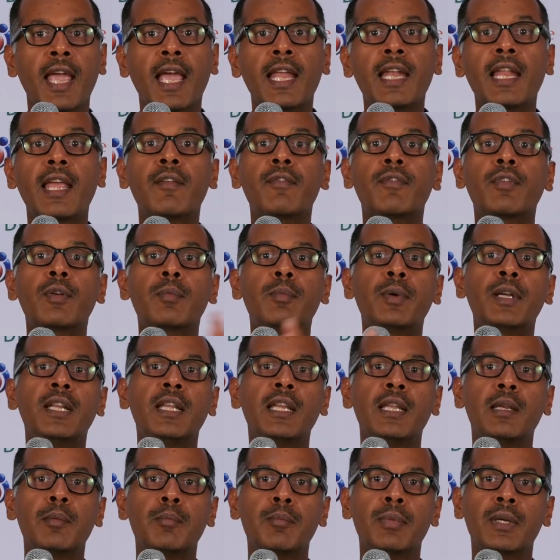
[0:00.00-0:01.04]
And
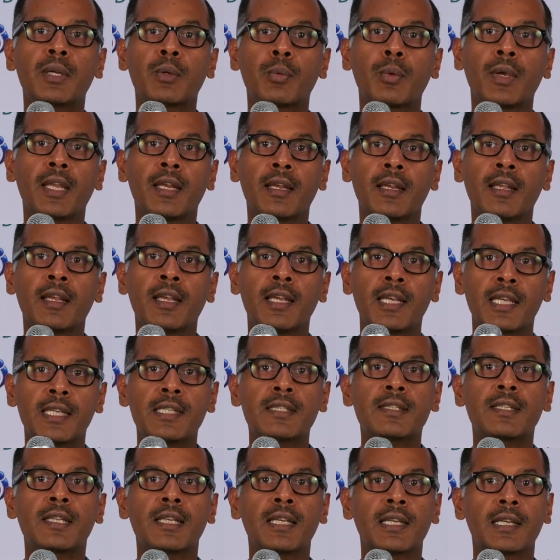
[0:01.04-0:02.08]
everybody in between
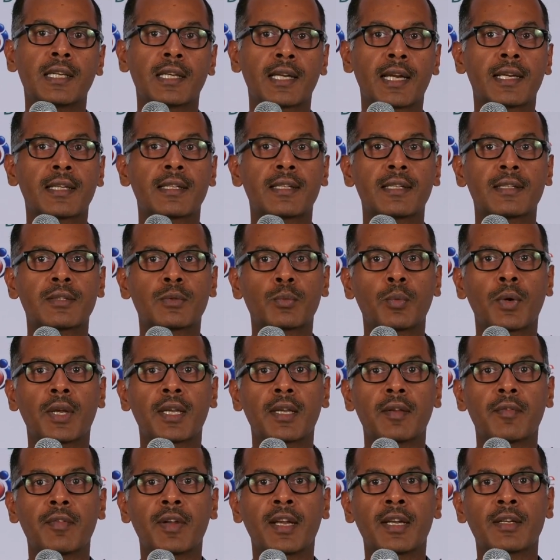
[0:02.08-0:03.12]
is here at this
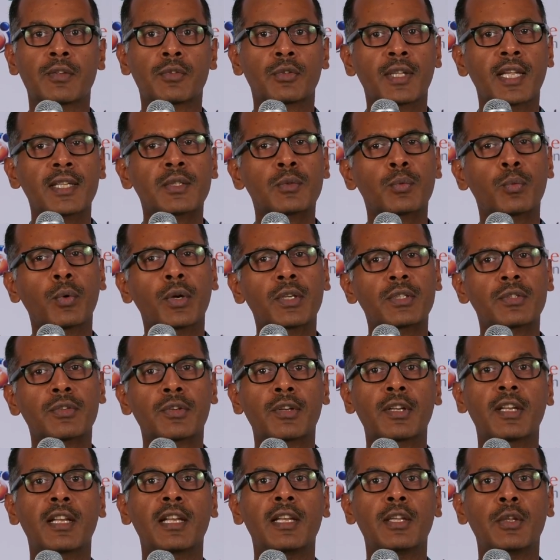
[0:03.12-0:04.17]
one event. So that's what's
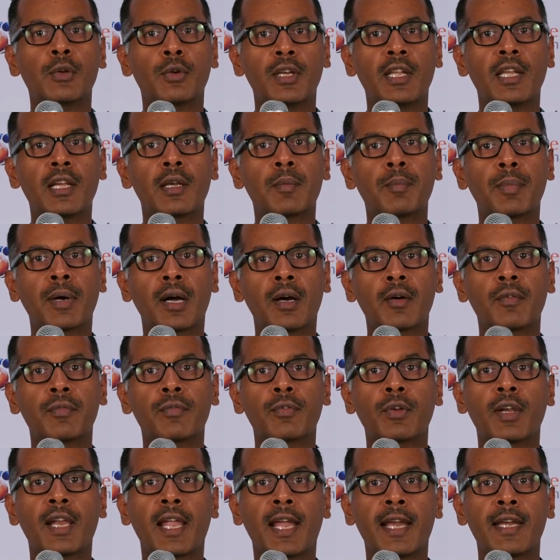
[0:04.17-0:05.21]
really unique,
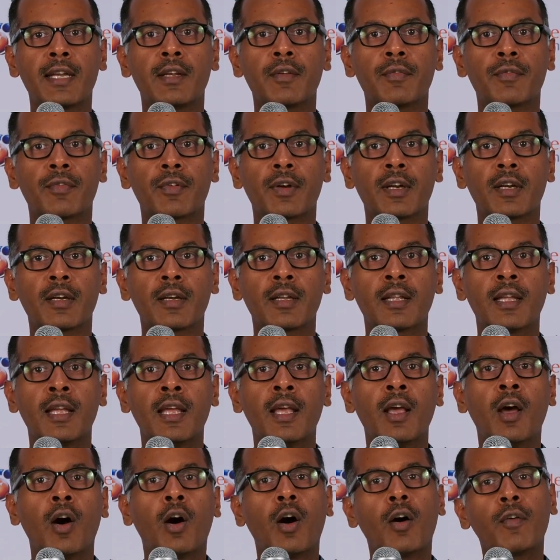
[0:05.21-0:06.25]
powerful, and different.
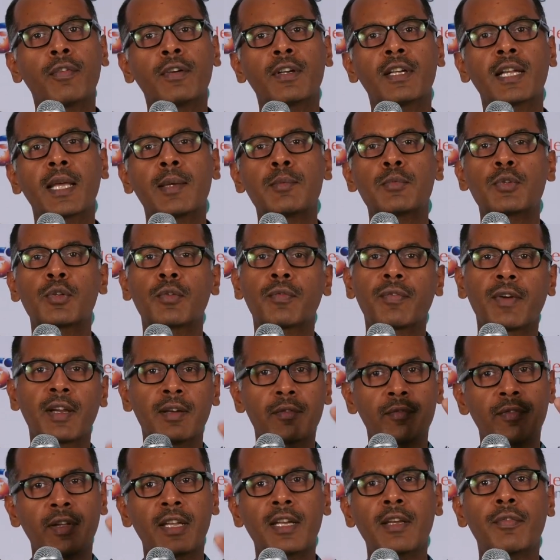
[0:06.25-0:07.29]
Oftentimes, you
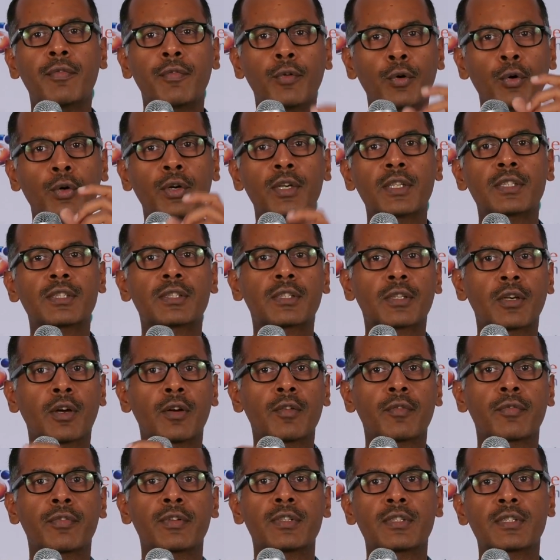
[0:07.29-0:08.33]
find very focused
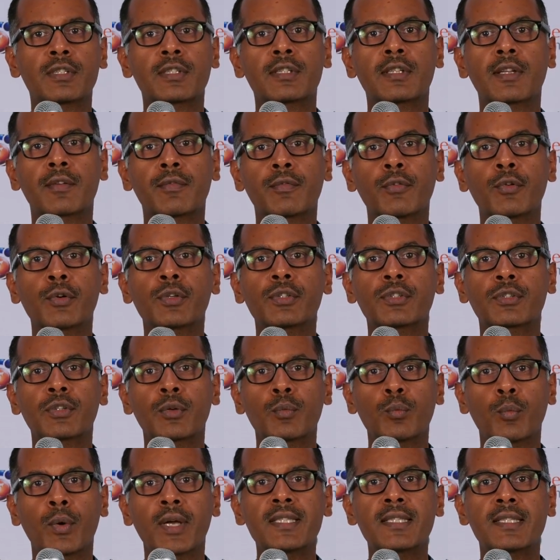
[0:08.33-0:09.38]
conferences that focused
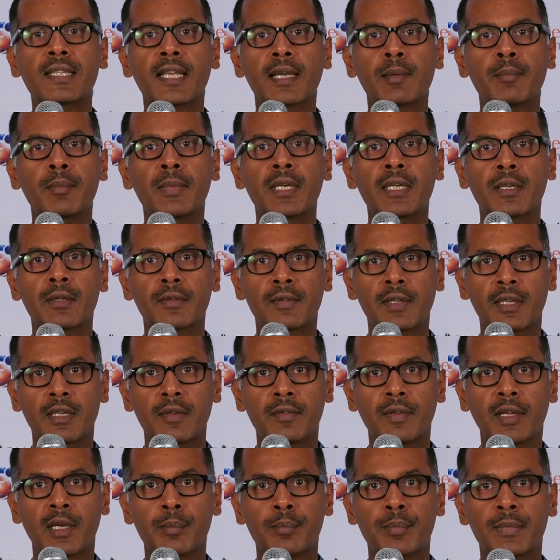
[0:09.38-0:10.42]
on one segment of the
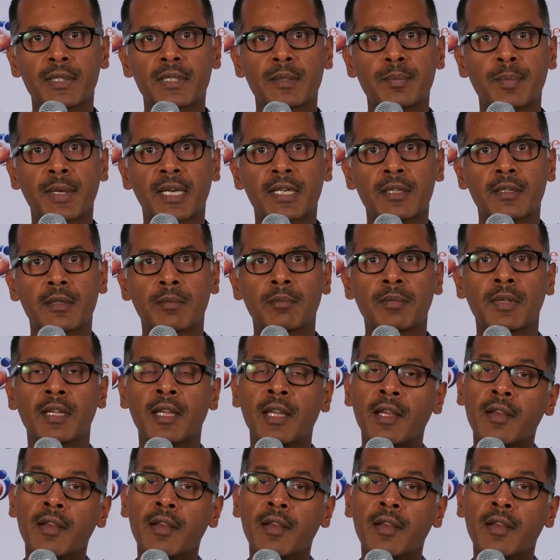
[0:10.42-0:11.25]
development spectrum.